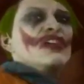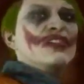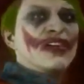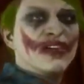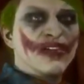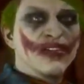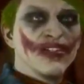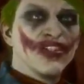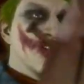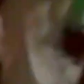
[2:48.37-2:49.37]
Unneeded.
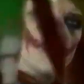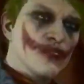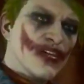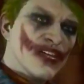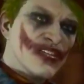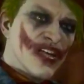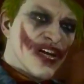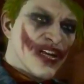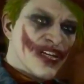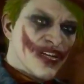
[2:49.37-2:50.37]
You'll be
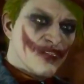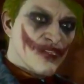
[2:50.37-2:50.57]
dead in a